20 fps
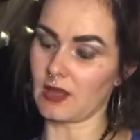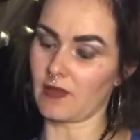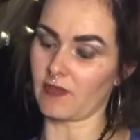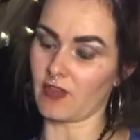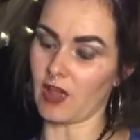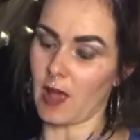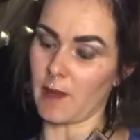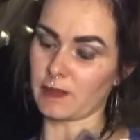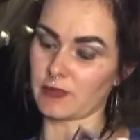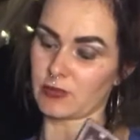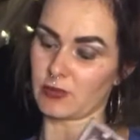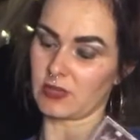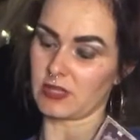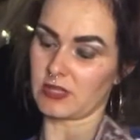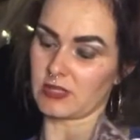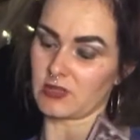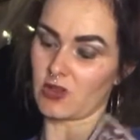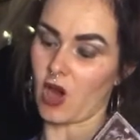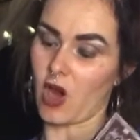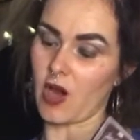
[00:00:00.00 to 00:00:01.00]
of Cups with this
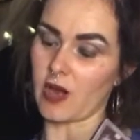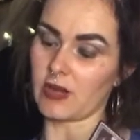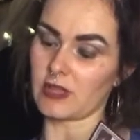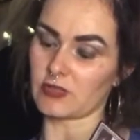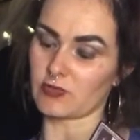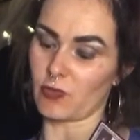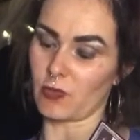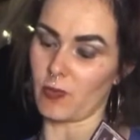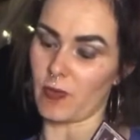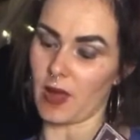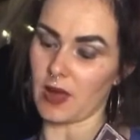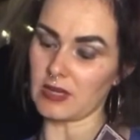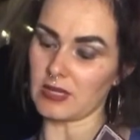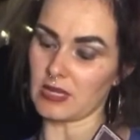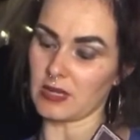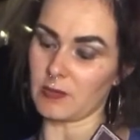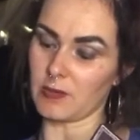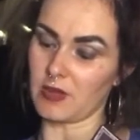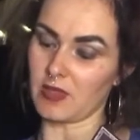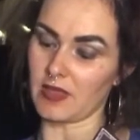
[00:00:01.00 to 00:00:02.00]
card is
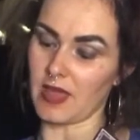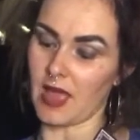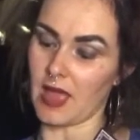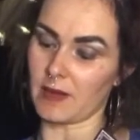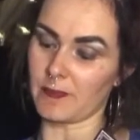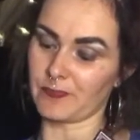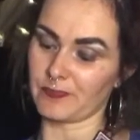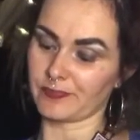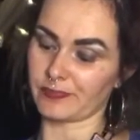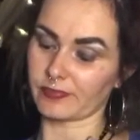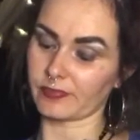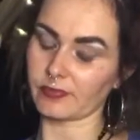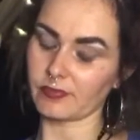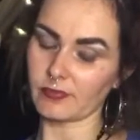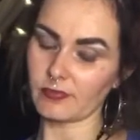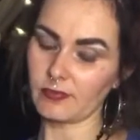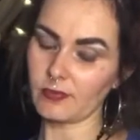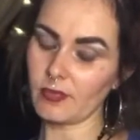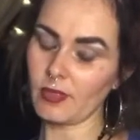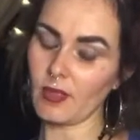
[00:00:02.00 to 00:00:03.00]
reminding me that
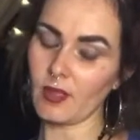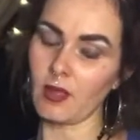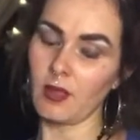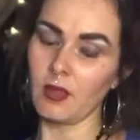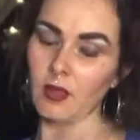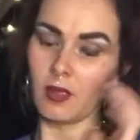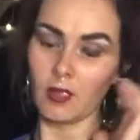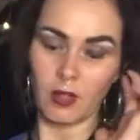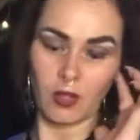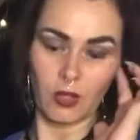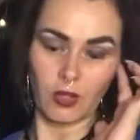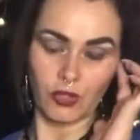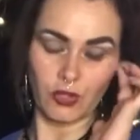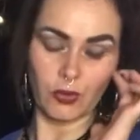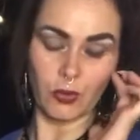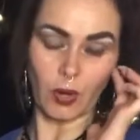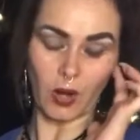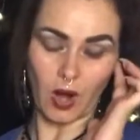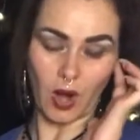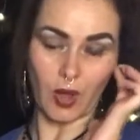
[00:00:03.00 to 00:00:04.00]
you
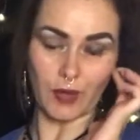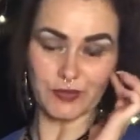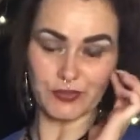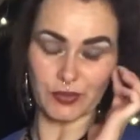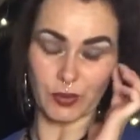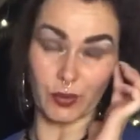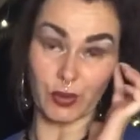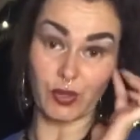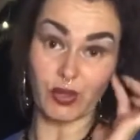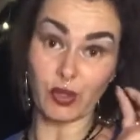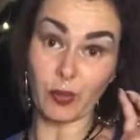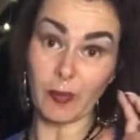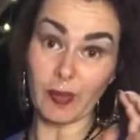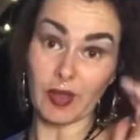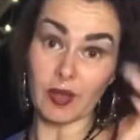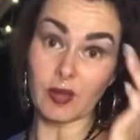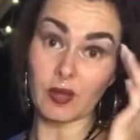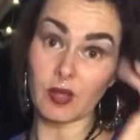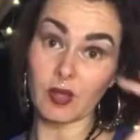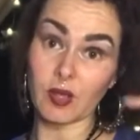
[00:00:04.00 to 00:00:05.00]
are also
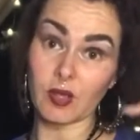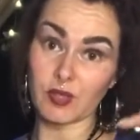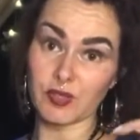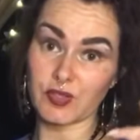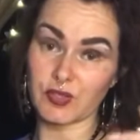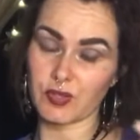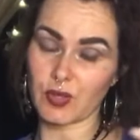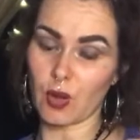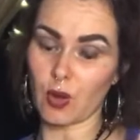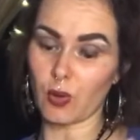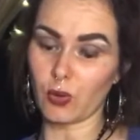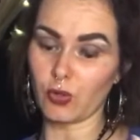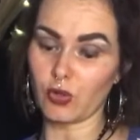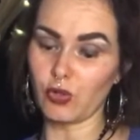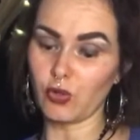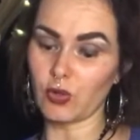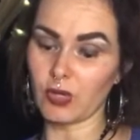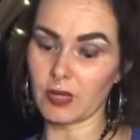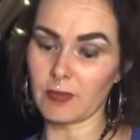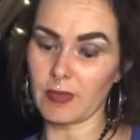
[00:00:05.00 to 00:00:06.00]
human. So you
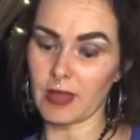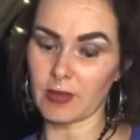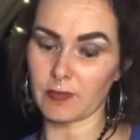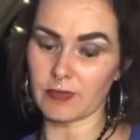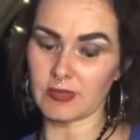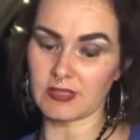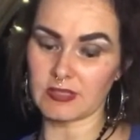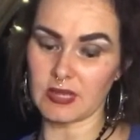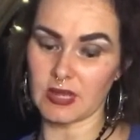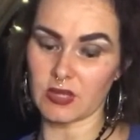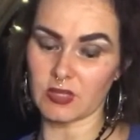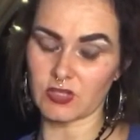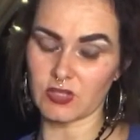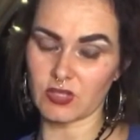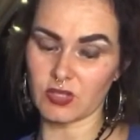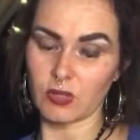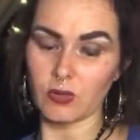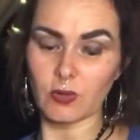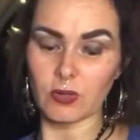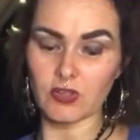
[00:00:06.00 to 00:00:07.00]
can make mistakes
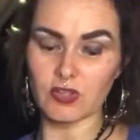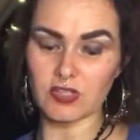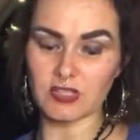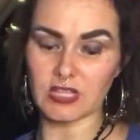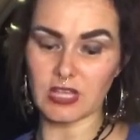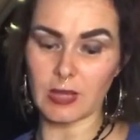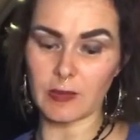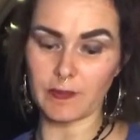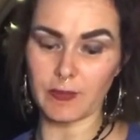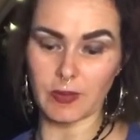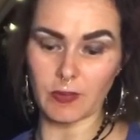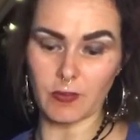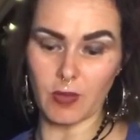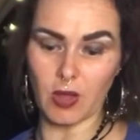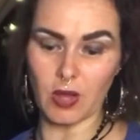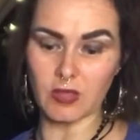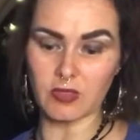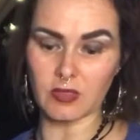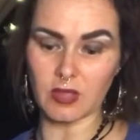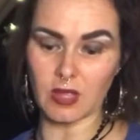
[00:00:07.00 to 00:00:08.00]
too, and just keep in
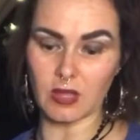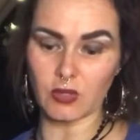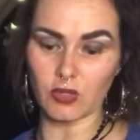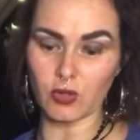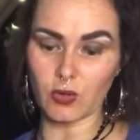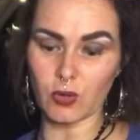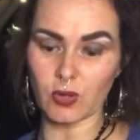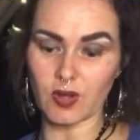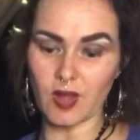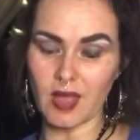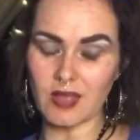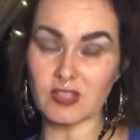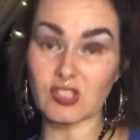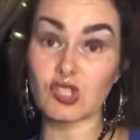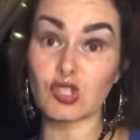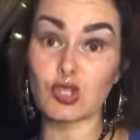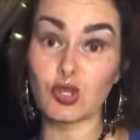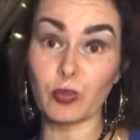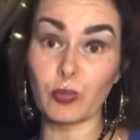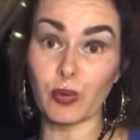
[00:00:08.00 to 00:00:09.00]
mind that you're not
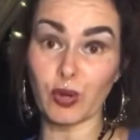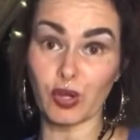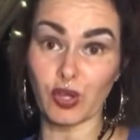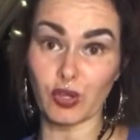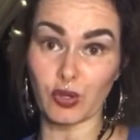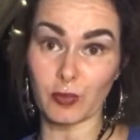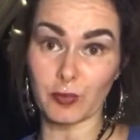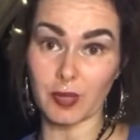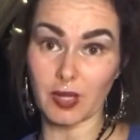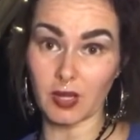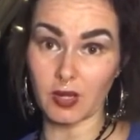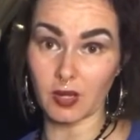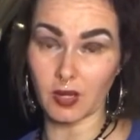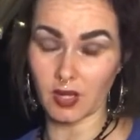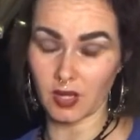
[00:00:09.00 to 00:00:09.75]
superhuman.